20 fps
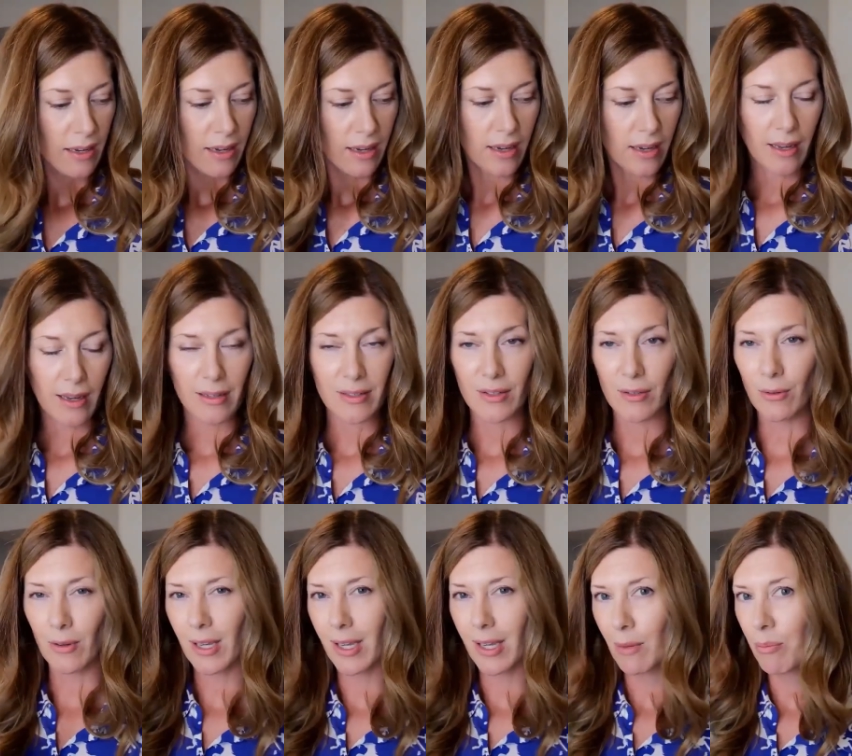Uh, so
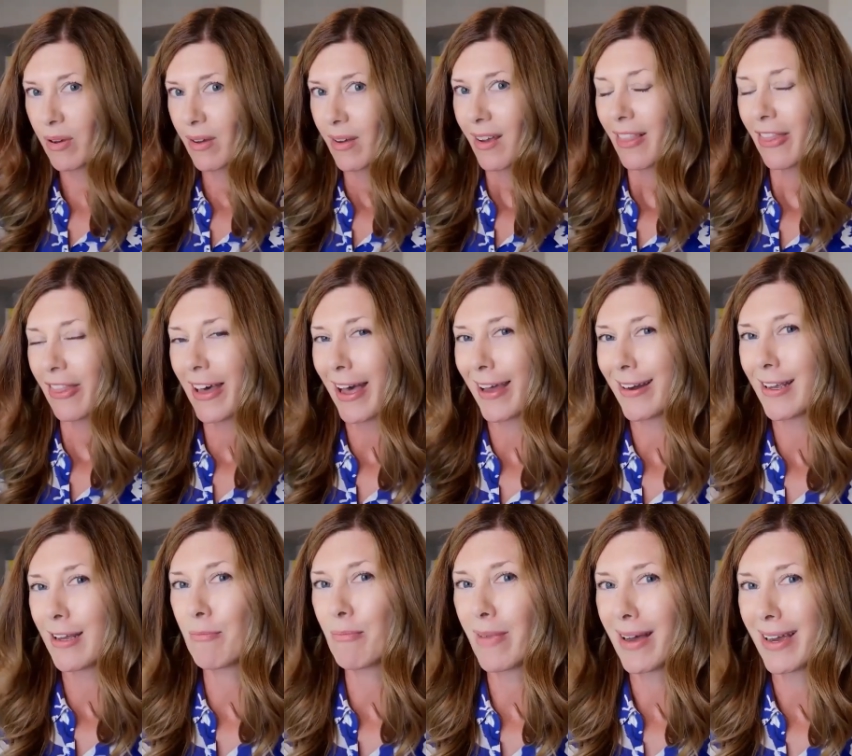keep that
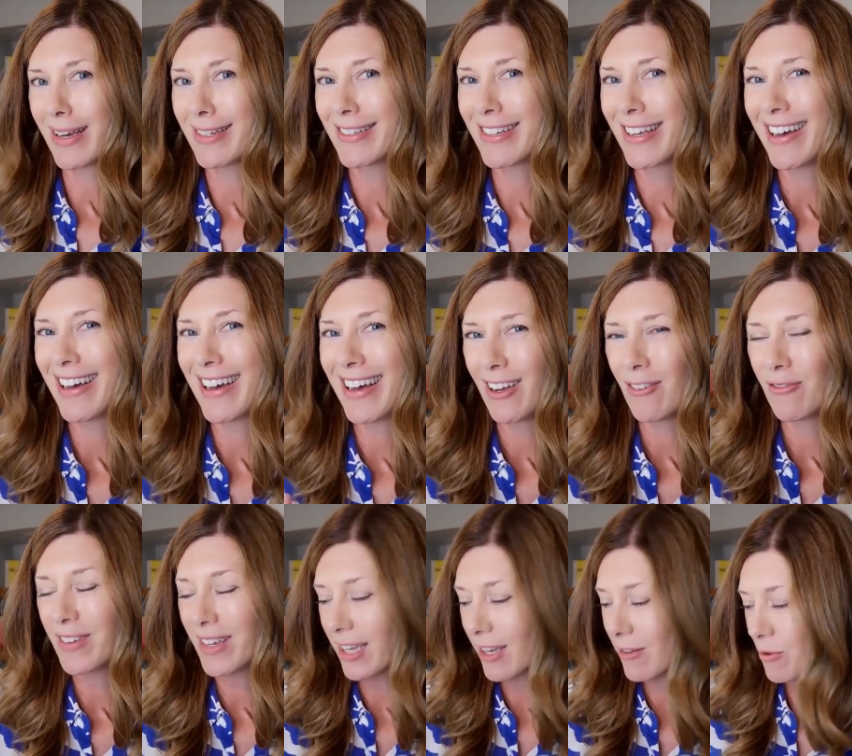in mind. I have
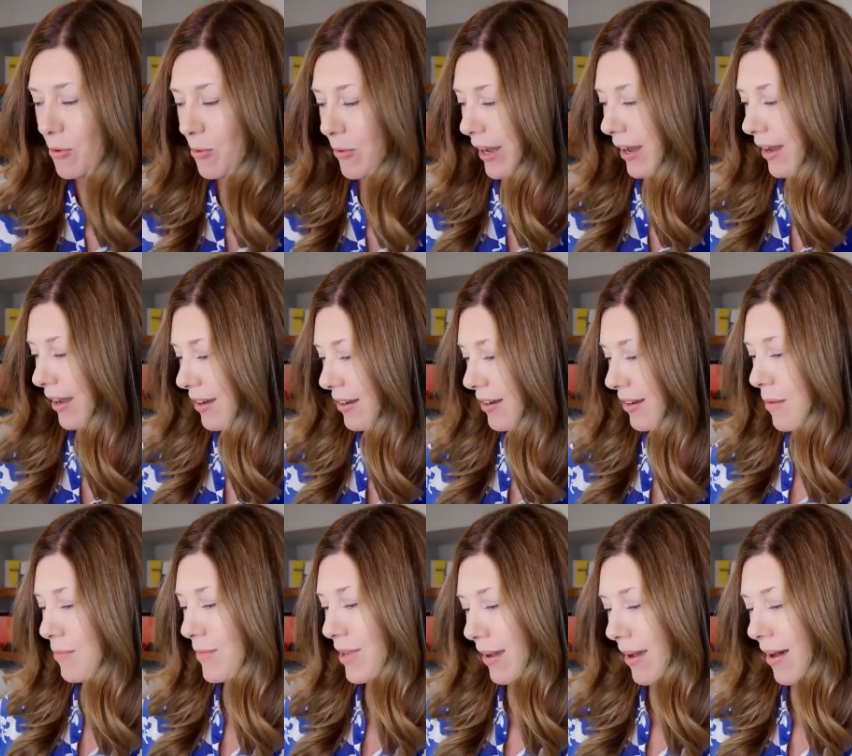a giveaway
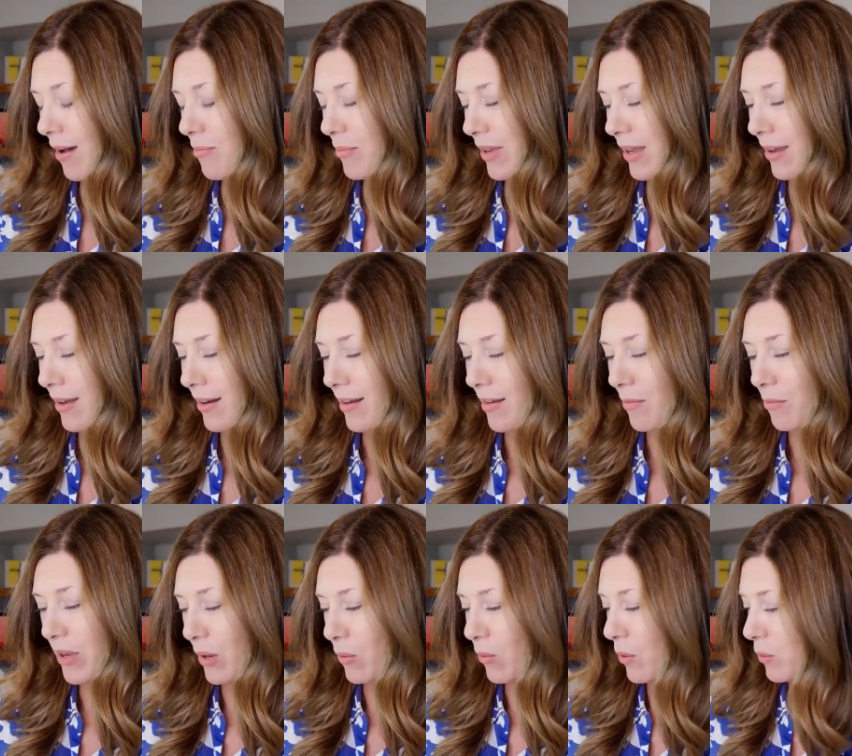coming up in a
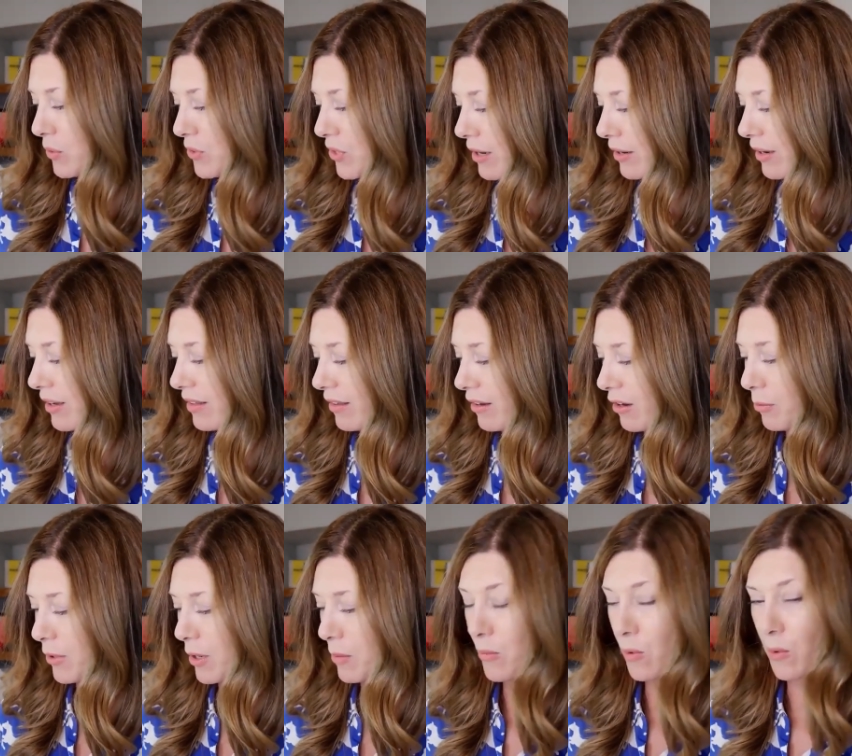bit where we'll talk a little
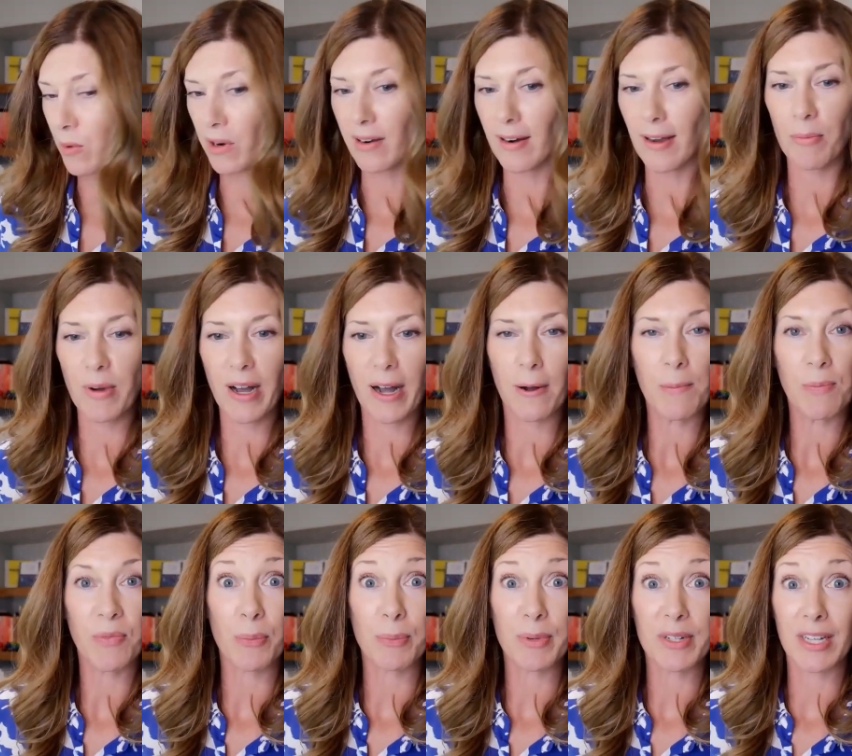bit more about
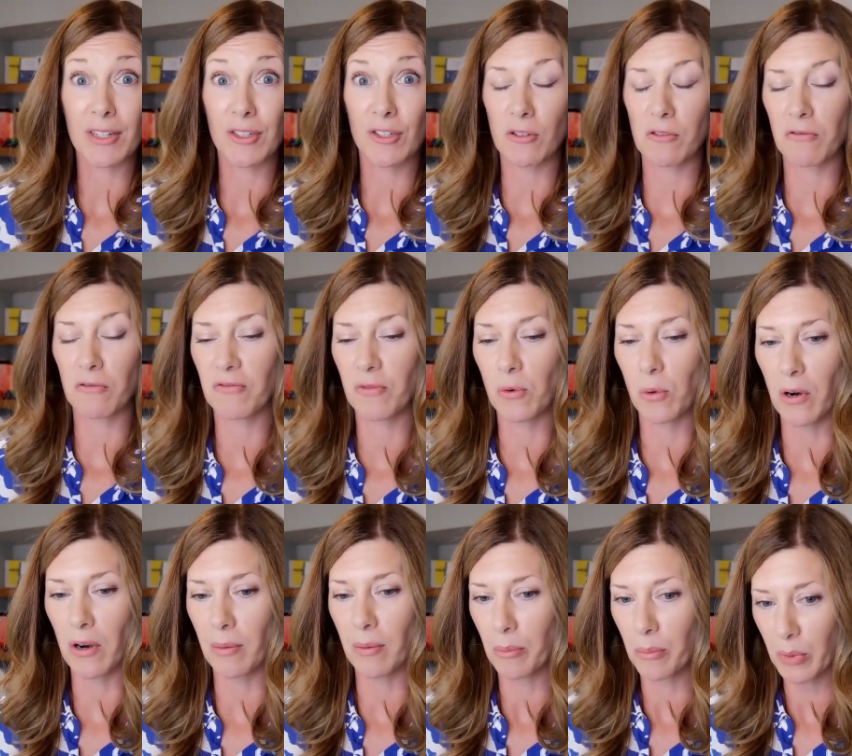the potential
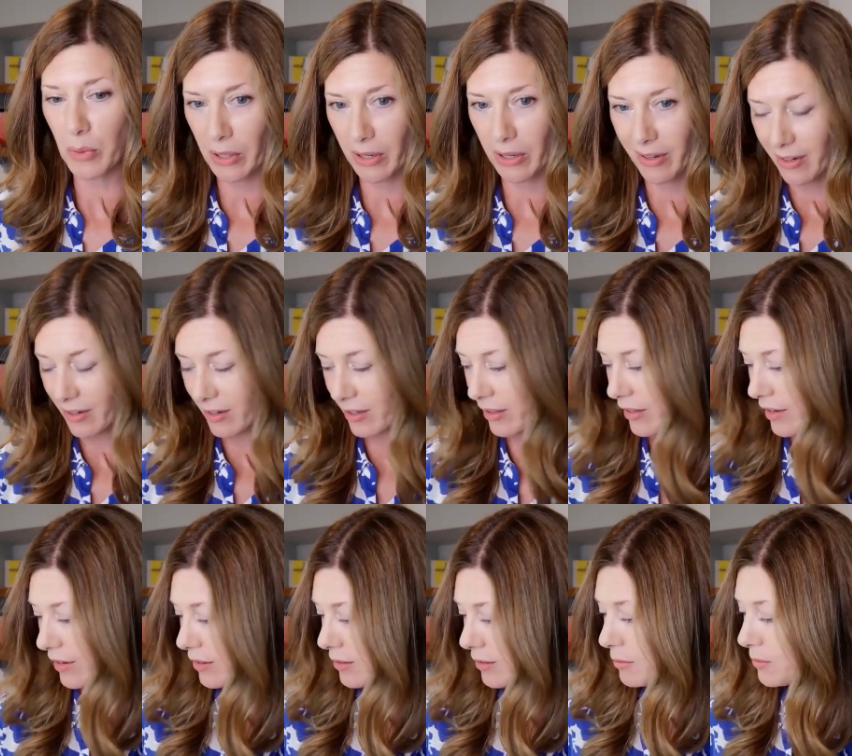for book
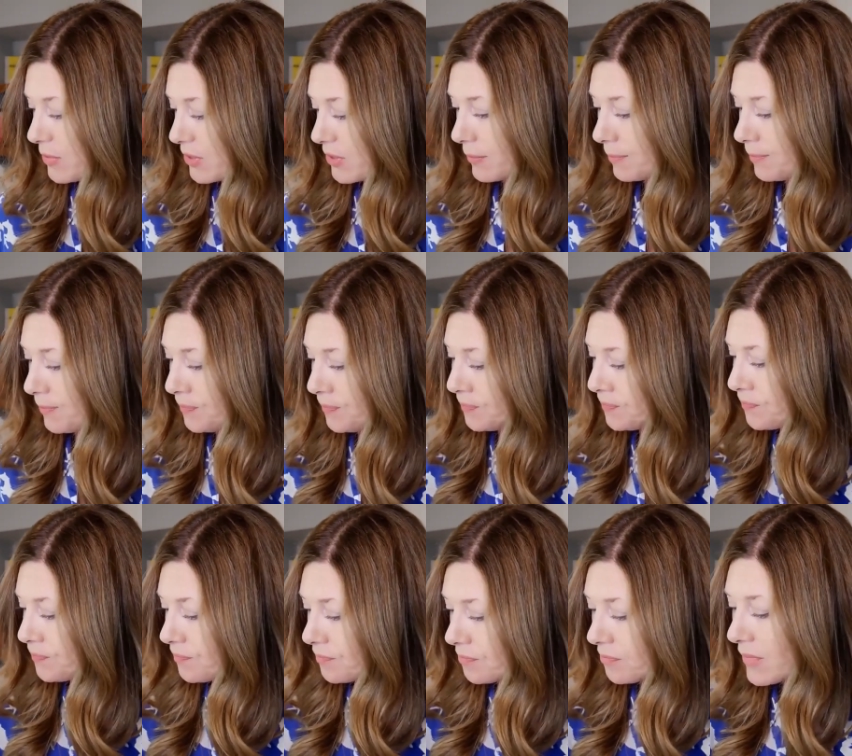clubs.
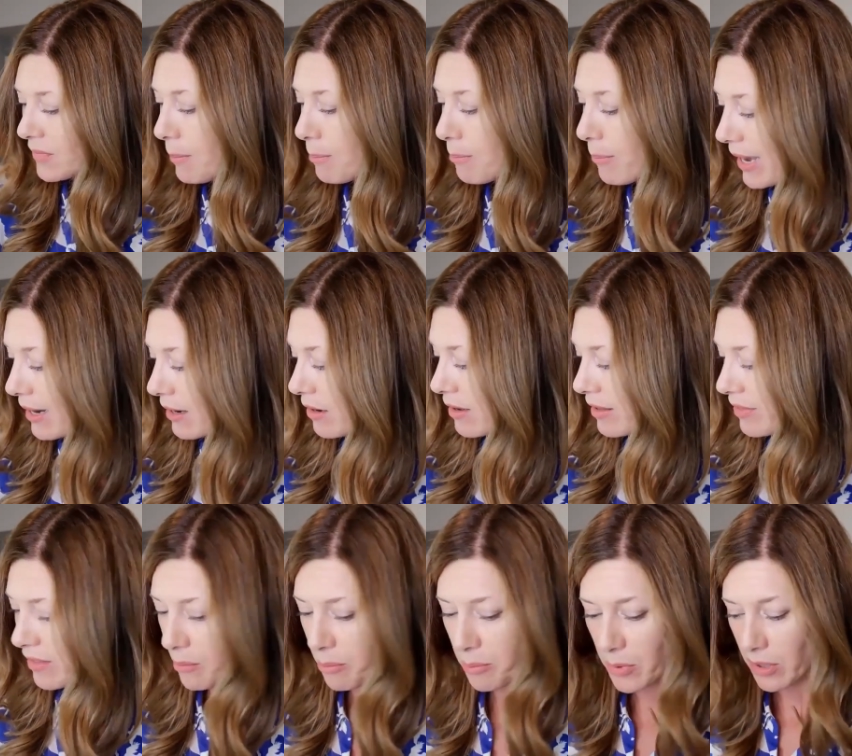Back on
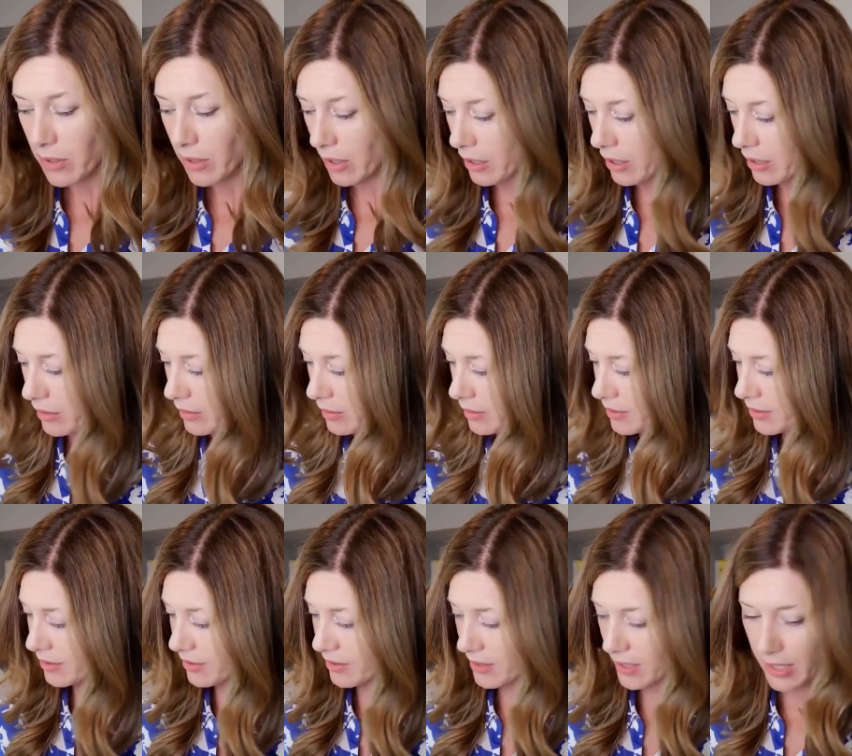the book, let's
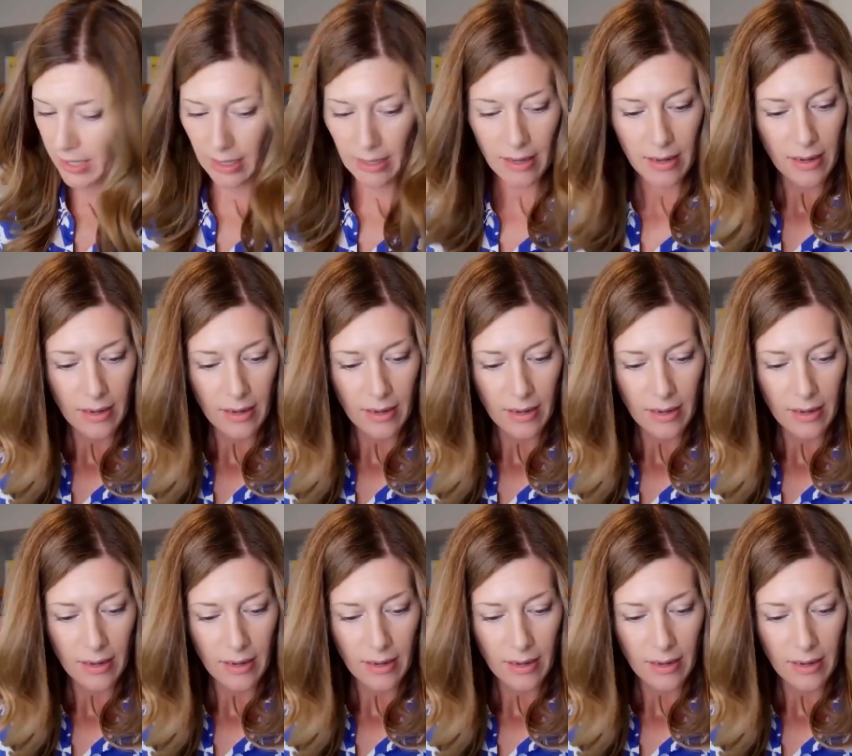see.